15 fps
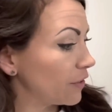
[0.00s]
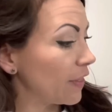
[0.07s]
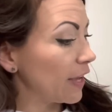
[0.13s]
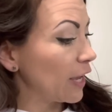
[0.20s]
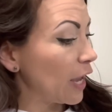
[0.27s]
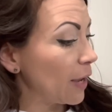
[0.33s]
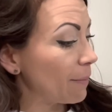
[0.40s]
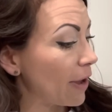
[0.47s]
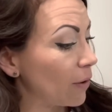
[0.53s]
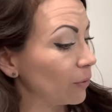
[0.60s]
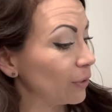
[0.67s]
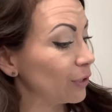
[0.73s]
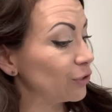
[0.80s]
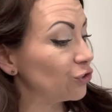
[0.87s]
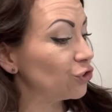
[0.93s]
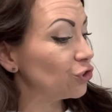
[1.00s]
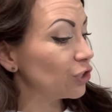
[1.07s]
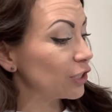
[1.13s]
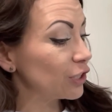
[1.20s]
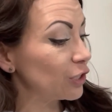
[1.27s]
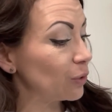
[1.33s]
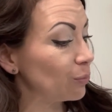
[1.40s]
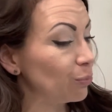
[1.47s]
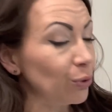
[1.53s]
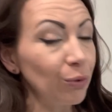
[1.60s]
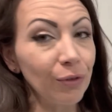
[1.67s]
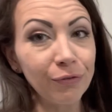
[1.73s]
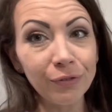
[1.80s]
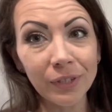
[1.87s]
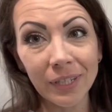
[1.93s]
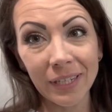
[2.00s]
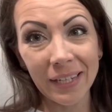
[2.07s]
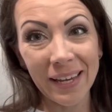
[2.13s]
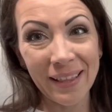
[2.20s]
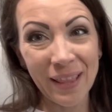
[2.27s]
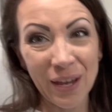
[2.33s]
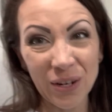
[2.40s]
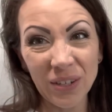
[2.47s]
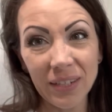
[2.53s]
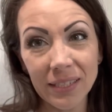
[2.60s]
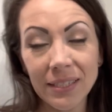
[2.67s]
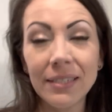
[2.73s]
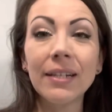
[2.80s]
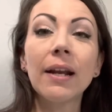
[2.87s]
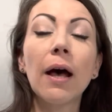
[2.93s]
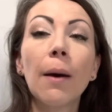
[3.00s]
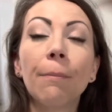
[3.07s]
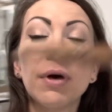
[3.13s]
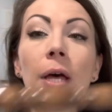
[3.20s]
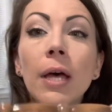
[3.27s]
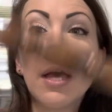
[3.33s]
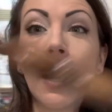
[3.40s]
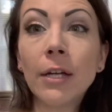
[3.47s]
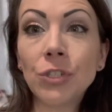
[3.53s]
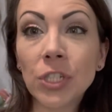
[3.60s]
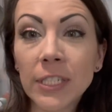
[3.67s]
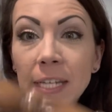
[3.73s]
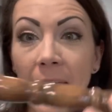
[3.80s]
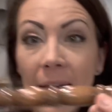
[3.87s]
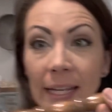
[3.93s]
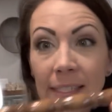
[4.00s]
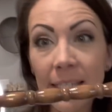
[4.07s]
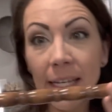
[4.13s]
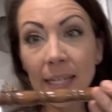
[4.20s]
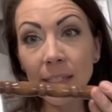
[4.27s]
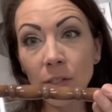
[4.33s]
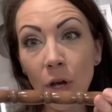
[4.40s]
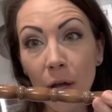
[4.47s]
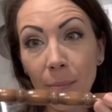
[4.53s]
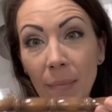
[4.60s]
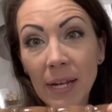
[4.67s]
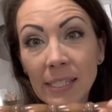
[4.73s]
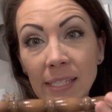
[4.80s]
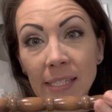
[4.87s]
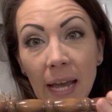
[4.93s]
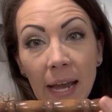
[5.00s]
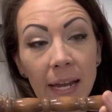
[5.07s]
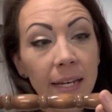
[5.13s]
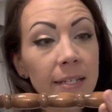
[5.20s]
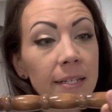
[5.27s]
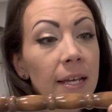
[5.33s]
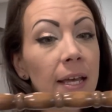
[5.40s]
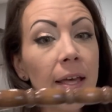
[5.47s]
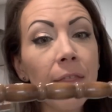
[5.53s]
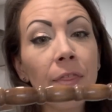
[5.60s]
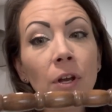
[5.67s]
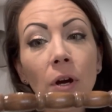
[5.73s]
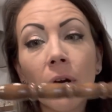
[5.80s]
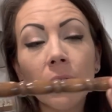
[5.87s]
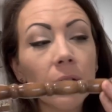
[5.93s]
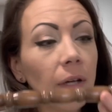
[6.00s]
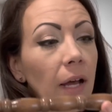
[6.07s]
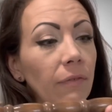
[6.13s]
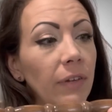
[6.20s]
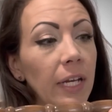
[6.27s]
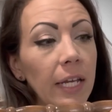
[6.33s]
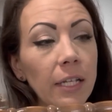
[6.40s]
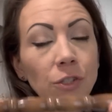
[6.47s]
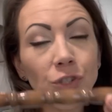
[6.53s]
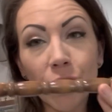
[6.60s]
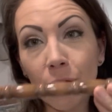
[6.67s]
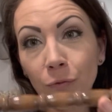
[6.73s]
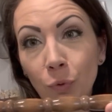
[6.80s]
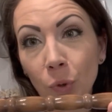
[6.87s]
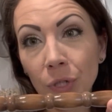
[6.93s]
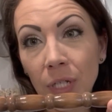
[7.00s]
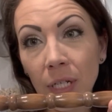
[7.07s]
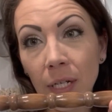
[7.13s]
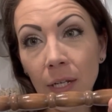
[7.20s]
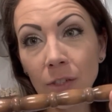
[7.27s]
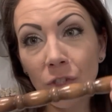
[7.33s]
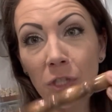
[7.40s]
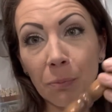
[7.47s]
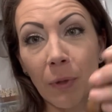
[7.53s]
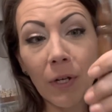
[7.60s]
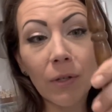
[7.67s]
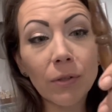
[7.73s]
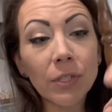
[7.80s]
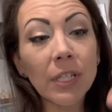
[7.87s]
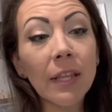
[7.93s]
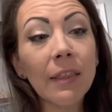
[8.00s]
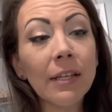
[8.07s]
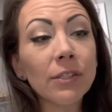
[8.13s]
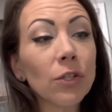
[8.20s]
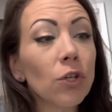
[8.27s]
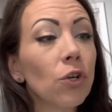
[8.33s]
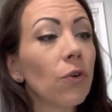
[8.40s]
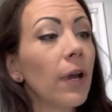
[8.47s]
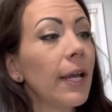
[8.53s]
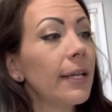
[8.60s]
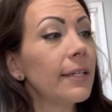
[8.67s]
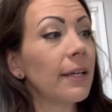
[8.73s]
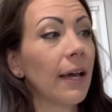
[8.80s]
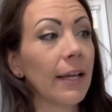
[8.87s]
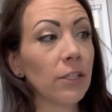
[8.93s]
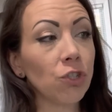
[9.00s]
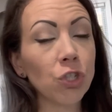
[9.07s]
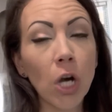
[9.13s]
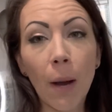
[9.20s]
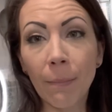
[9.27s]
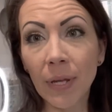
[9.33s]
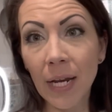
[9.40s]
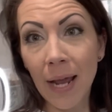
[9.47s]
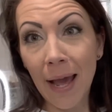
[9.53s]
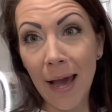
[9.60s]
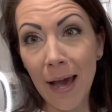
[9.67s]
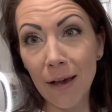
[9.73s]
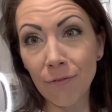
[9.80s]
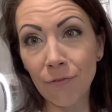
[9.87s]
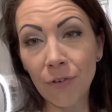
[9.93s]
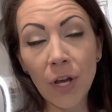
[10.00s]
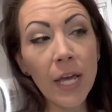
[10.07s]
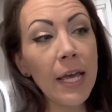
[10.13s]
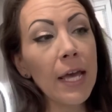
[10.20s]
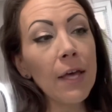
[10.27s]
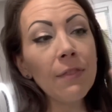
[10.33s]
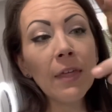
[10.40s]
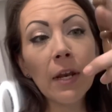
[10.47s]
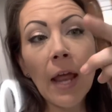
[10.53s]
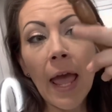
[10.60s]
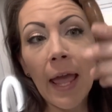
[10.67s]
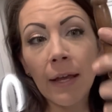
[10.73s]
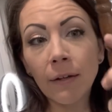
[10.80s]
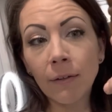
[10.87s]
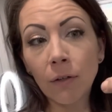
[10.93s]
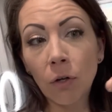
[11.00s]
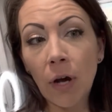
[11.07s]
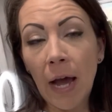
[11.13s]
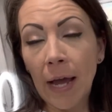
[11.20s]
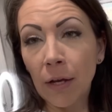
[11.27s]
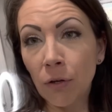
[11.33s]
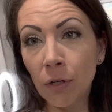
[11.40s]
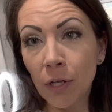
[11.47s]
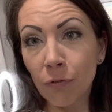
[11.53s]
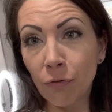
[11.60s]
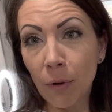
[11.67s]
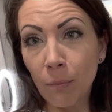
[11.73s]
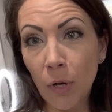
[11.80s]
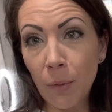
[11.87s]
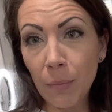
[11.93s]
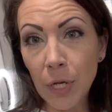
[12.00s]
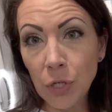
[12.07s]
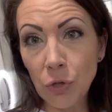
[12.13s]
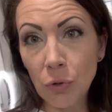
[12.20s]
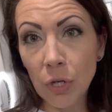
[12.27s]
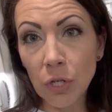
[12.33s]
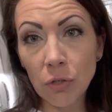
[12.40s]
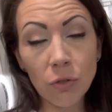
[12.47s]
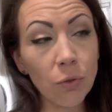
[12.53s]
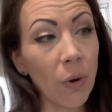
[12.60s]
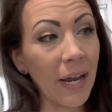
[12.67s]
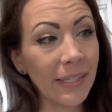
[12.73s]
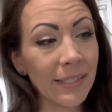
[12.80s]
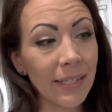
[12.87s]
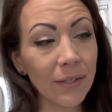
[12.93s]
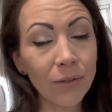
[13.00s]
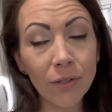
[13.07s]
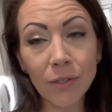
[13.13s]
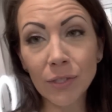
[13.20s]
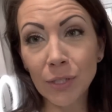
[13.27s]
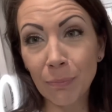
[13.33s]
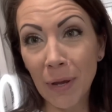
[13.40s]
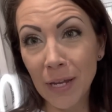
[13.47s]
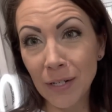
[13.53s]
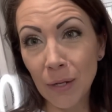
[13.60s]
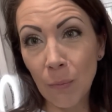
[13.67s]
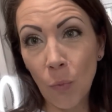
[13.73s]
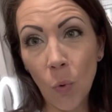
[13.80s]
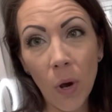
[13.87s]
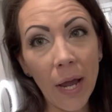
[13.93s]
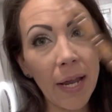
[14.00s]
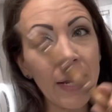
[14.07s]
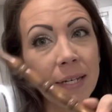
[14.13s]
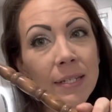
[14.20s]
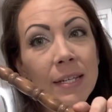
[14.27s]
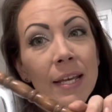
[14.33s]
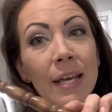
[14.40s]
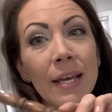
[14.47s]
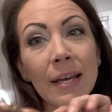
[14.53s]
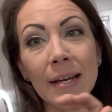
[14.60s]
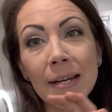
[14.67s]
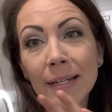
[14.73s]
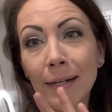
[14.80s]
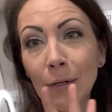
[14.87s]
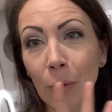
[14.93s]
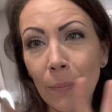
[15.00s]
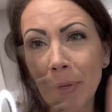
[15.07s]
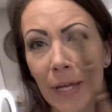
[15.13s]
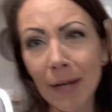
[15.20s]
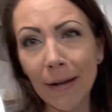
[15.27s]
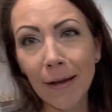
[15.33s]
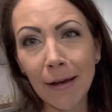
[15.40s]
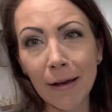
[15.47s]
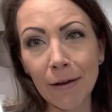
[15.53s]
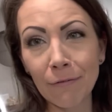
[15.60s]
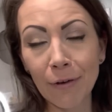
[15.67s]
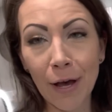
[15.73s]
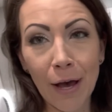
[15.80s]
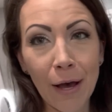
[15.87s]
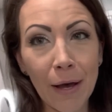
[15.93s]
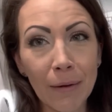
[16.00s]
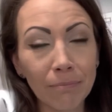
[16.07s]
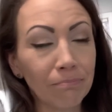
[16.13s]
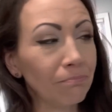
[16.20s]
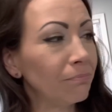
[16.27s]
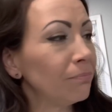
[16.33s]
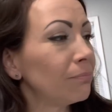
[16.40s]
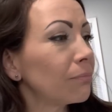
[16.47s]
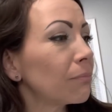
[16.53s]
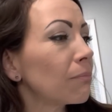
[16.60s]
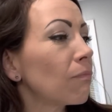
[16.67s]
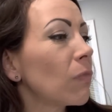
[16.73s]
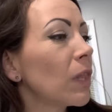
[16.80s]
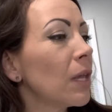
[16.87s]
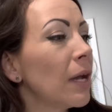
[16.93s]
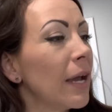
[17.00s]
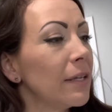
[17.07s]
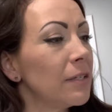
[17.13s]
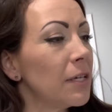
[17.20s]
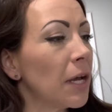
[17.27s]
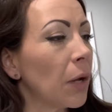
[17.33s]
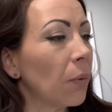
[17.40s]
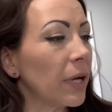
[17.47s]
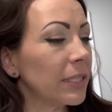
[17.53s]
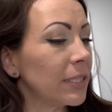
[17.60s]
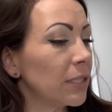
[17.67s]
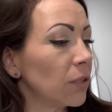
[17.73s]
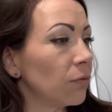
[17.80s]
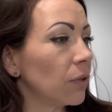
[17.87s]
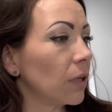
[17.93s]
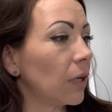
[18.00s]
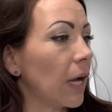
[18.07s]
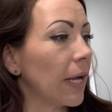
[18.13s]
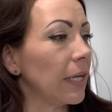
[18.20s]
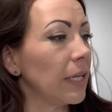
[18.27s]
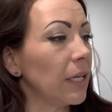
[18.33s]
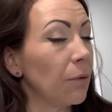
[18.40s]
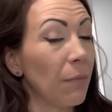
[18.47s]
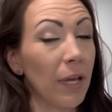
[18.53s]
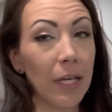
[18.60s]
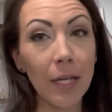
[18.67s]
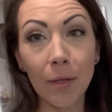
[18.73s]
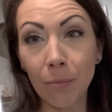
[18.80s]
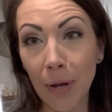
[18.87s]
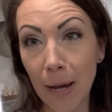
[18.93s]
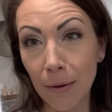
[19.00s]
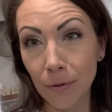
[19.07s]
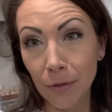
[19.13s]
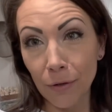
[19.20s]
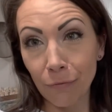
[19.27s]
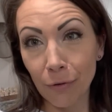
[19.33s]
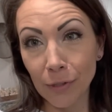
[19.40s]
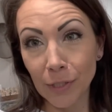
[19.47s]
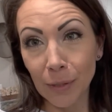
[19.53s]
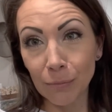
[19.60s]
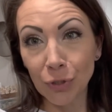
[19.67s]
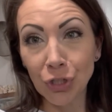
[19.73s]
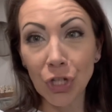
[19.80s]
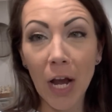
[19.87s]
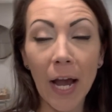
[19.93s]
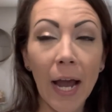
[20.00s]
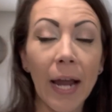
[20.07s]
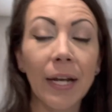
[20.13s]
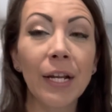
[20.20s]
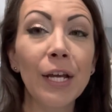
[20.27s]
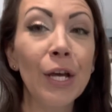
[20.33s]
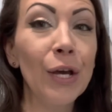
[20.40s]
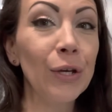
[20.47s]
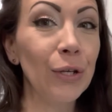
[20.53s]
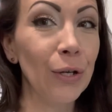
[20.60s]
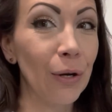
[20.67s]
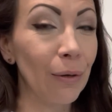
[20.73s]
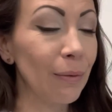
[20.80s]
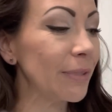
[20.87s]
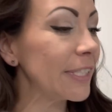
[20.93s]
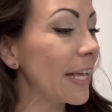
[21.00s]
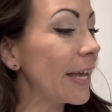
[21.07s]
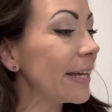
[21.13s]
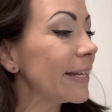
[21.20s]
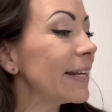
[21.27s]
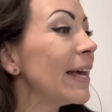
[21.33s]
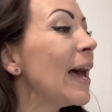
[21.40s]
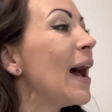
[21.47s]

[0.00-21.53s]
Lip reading: They came out just beautifully and they are listed up just as is on my site. There are 11-inch and 14-inch spindles. These are great to like chop in half, then hang a little eye hook from them, and you can do icicles, paint them white, a little bit of like DIY silver lining making powder for some shine, you know what I'm saying?